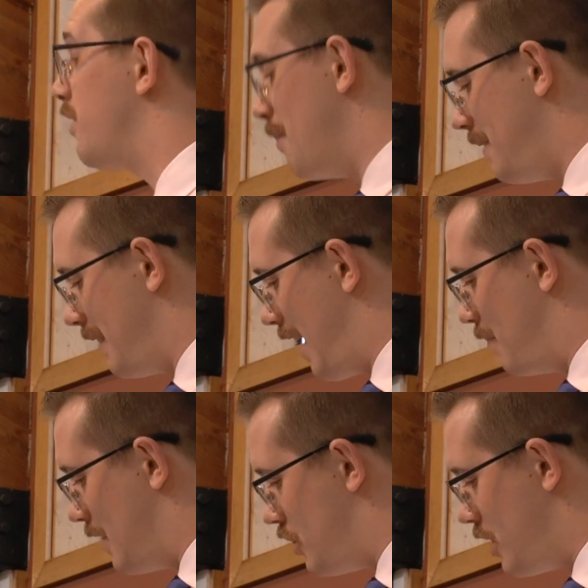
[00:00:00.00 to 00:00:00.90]
something had
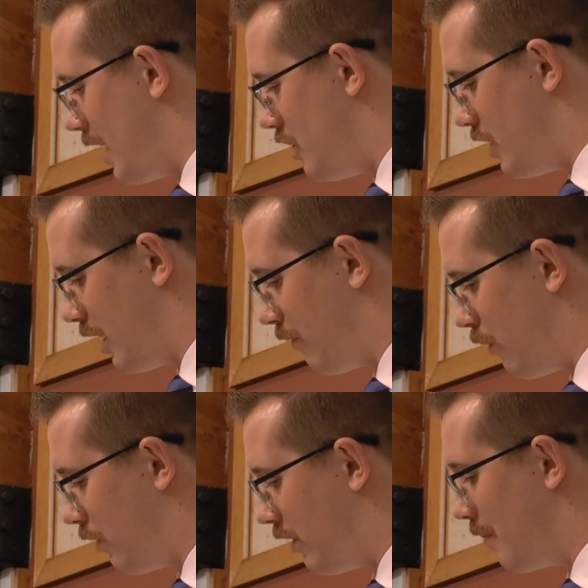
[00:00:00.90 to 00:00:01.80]
been changing
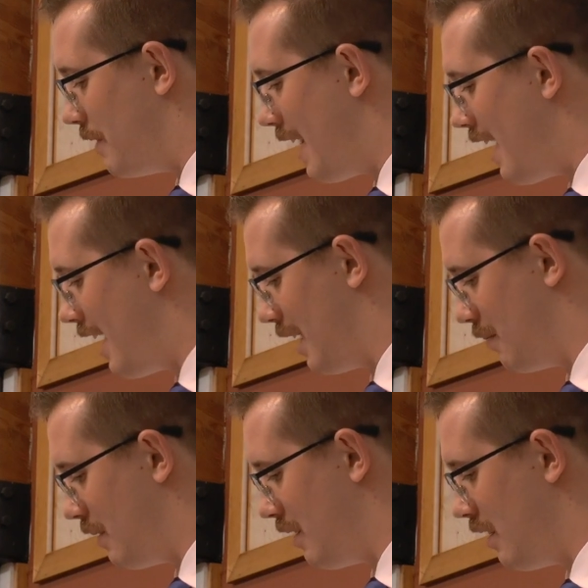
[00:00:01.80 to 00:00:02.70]
for some time,
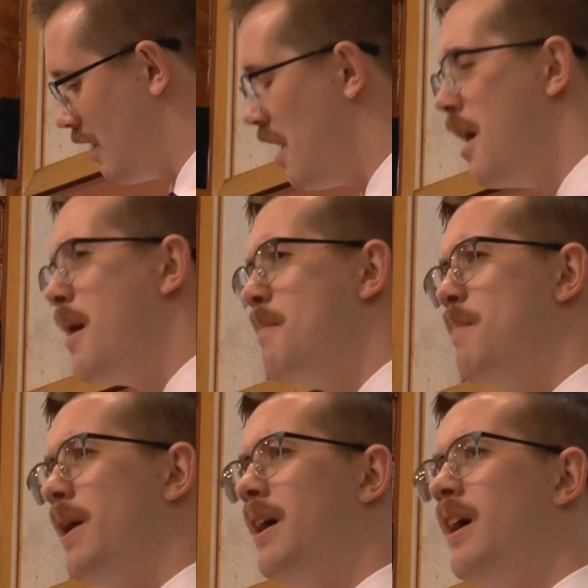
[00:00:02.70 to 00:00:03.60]

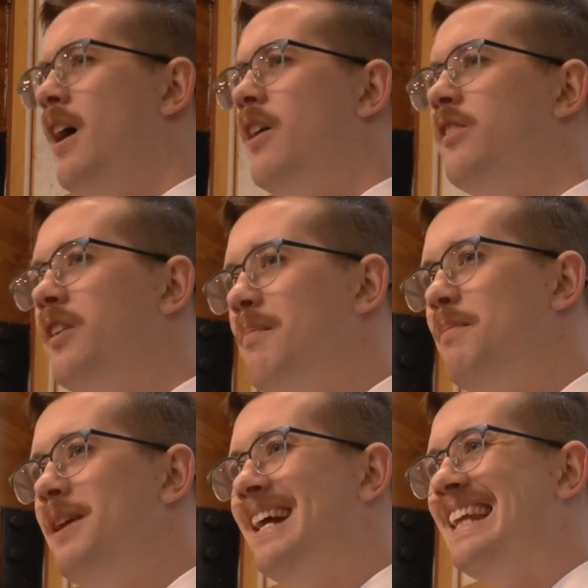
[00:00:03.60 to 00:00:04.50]
but
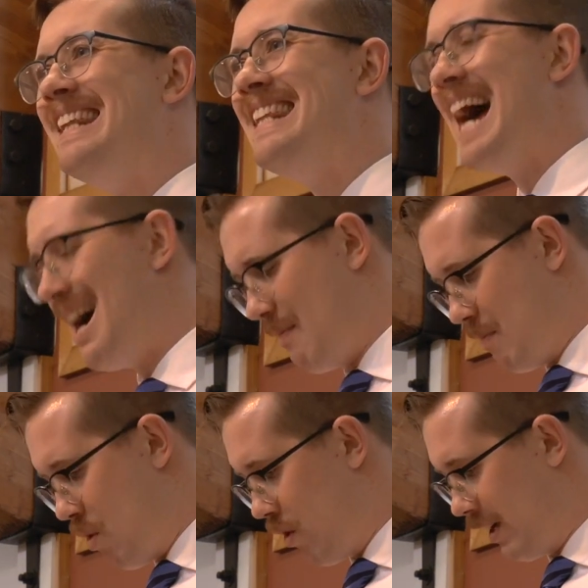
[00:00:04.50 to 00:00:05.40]
something that
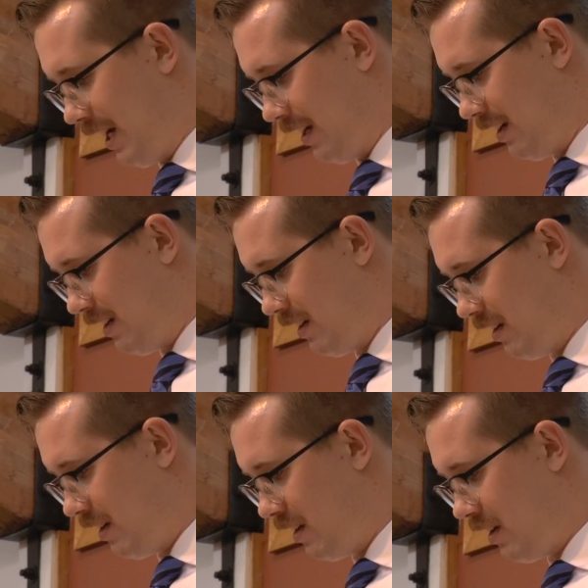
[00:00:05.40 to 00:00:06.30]
morning
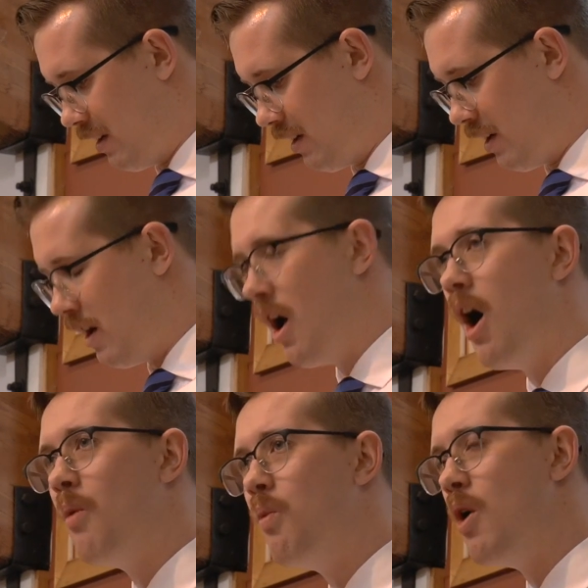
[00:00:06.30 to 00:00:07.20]

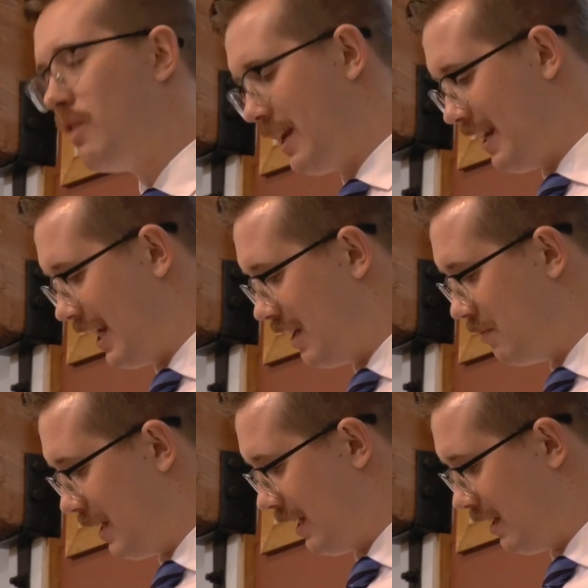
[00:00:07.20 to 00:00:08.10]
awoken
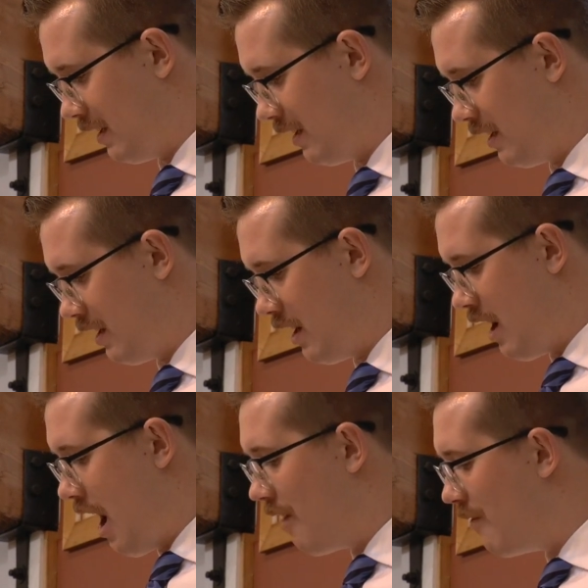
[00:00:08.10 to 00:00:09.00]
in me,
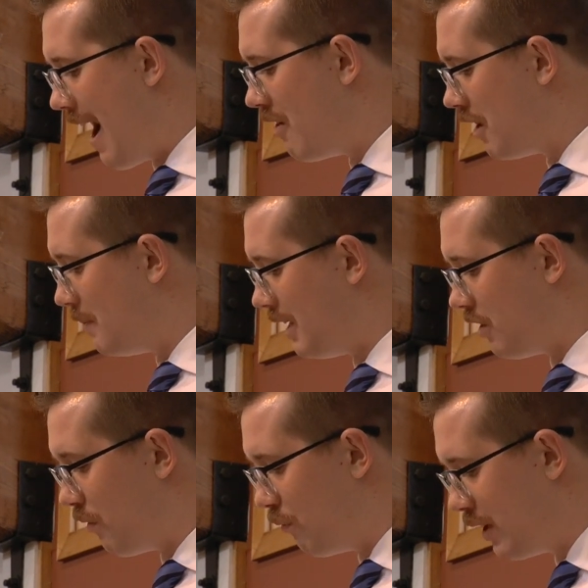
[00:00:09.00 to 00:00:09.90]
allowing me
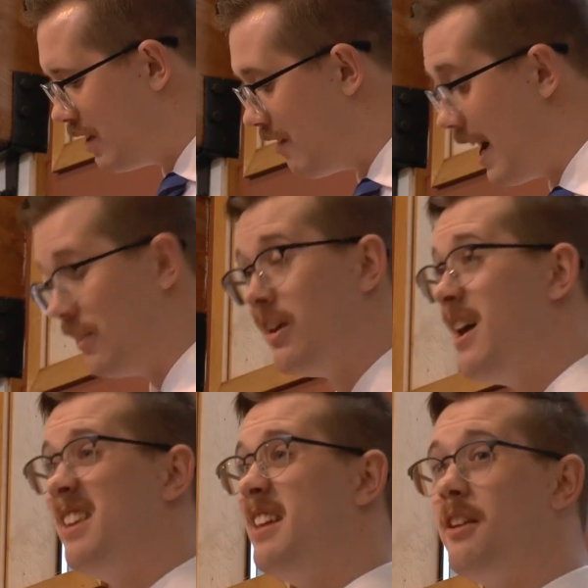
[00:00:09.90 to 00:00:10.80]
to realize
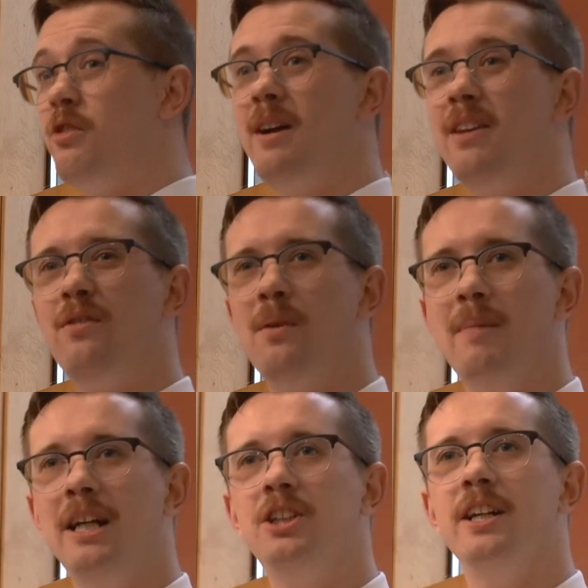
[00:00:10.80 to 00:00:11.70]
that the
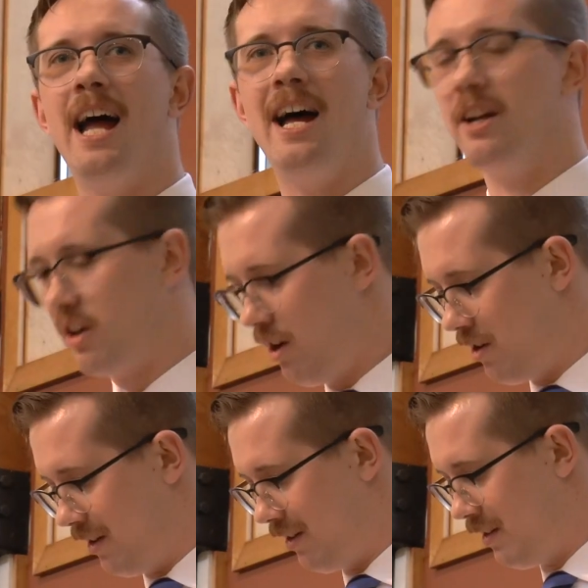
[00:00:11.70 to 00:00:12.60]
transformation had
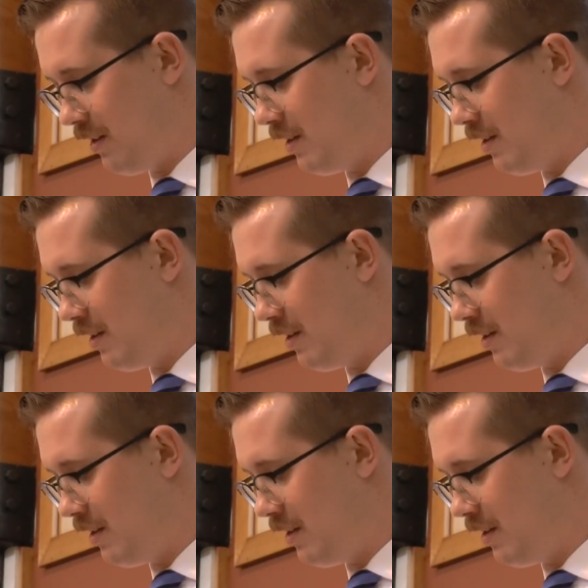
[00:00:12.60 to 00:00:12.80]
occurred.